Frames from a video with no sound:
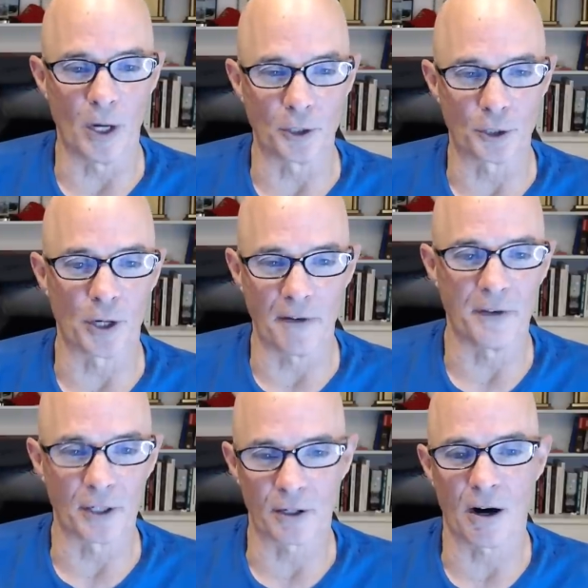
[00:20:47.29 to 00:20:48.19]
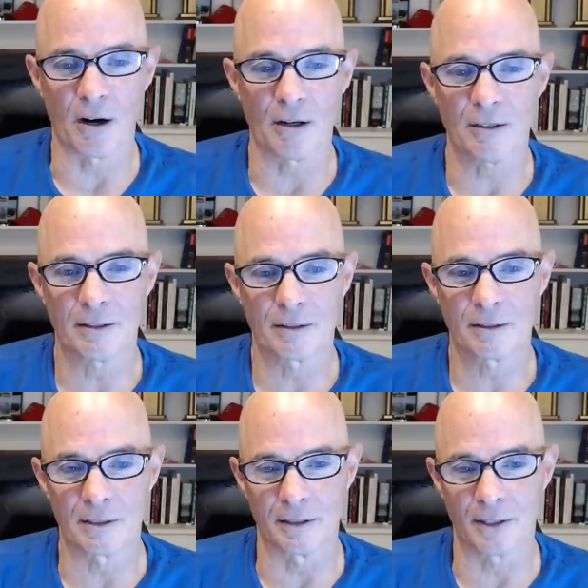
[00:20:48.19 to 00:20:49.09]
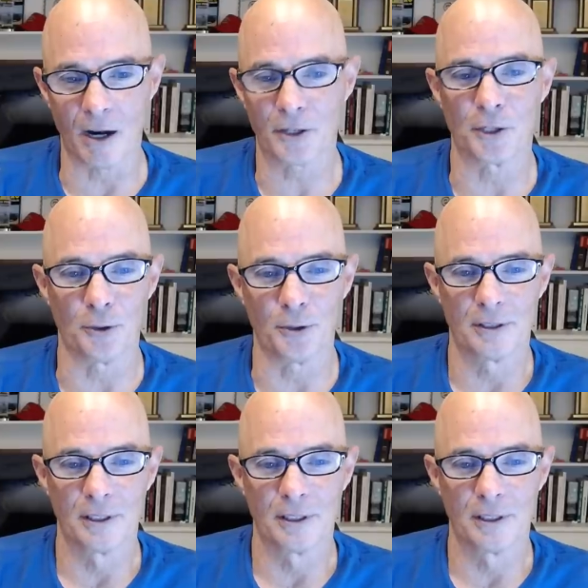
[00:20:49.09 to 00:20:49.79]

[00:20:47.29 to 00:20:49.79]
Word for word: you're driving your car to talk to you.